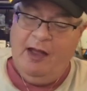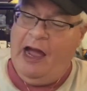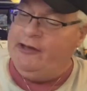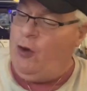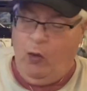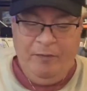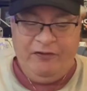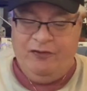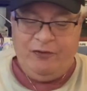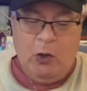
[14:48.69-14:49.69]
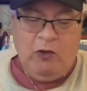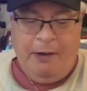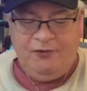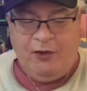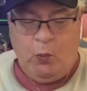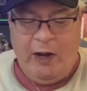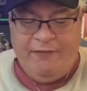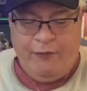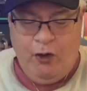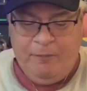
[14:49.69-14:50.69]
I told Mrs. Stoner I was going to
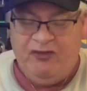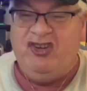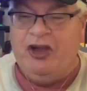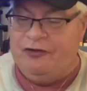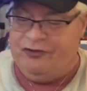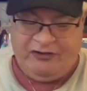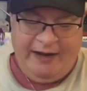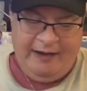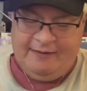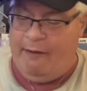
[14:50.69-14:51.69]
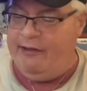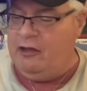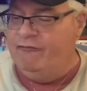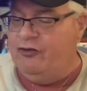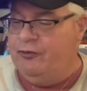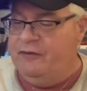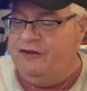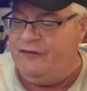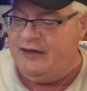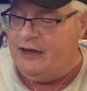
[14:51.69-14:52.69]
wait for her, but she understands how I love to do
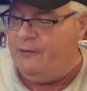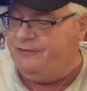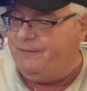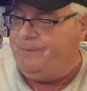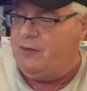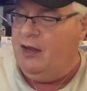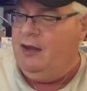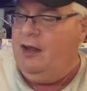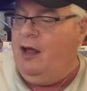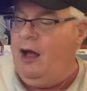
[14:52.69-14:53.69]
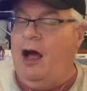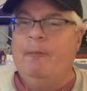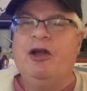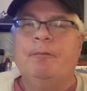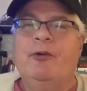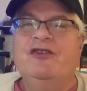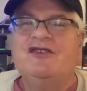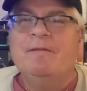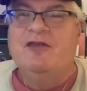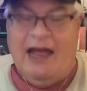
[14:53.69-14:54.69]
these videos. I'm going to put
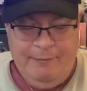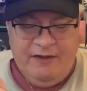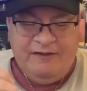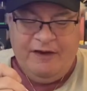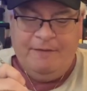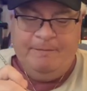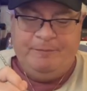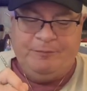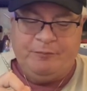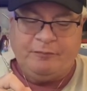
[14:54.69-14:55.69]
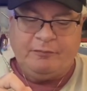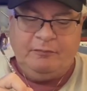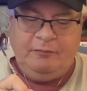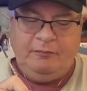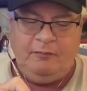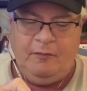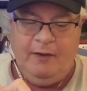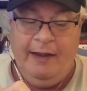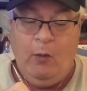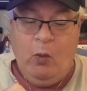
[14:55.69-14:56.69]
some diamonds in,
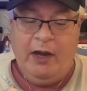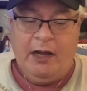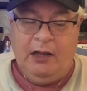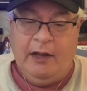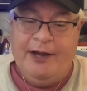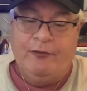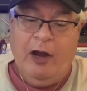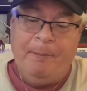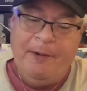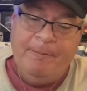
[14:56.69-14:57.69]
and we're going to light her up.